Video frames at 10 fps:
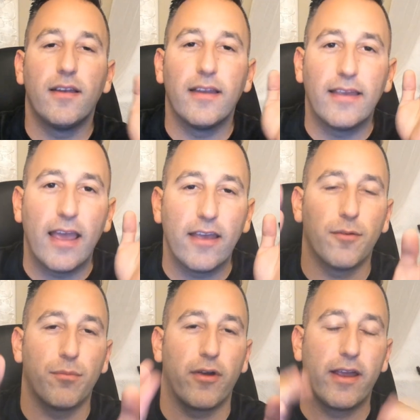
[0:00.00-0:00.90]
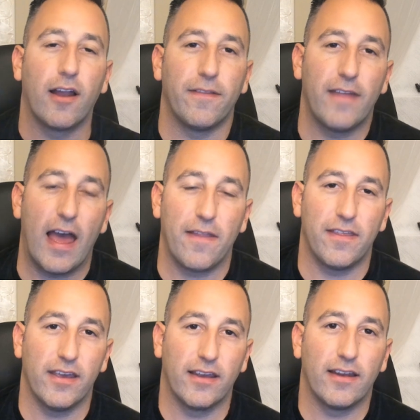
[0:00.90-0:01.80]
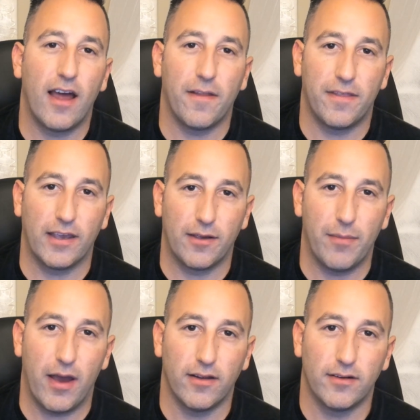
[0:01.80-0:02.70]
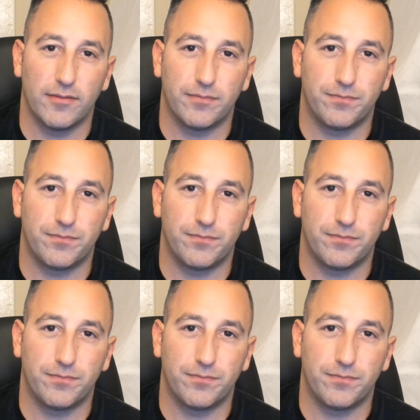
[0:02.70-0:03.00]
to get your brain on that thing and not think about it.